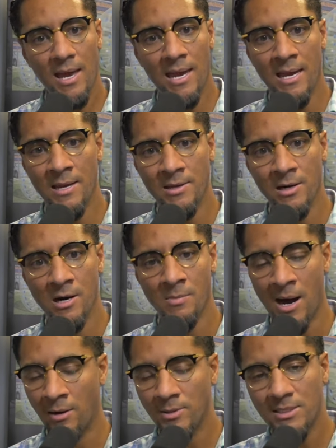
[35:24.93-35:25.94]
And
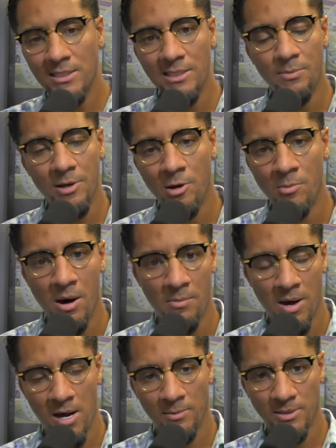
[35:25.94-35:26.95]
um, I was sleeping on my
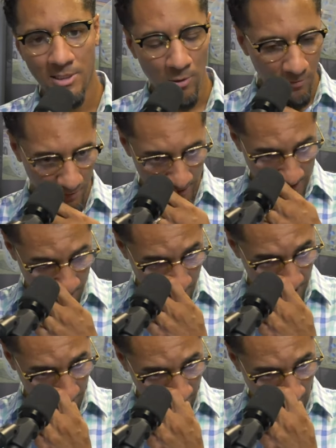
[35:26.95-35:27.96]
mom's sofa, as a
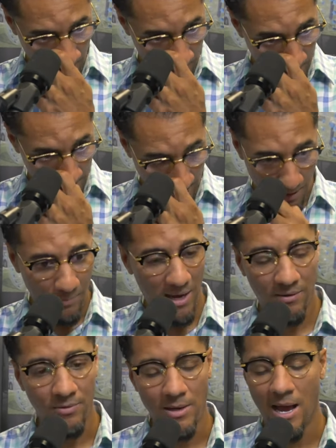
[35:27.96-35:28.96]
matter of fact, when I got
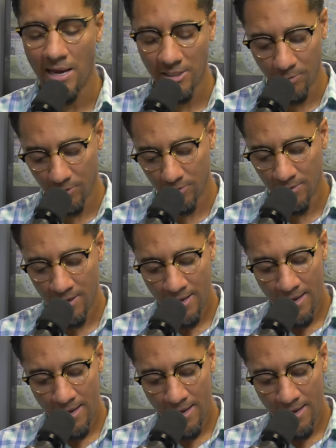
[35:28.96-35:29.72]
back from the hospital.